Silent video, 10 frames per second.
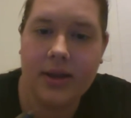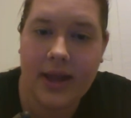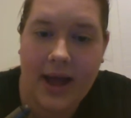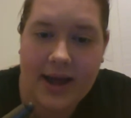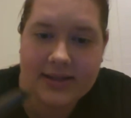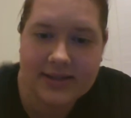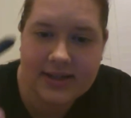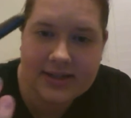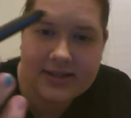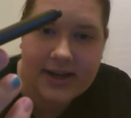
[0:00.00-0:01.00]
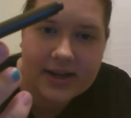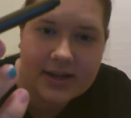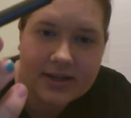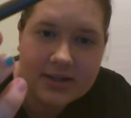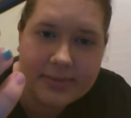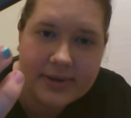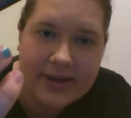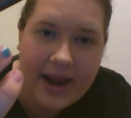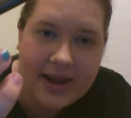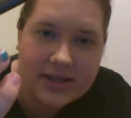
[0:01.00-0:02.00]
Eyes in a stick, super
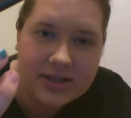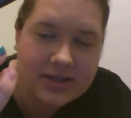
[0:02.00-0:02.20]
nice.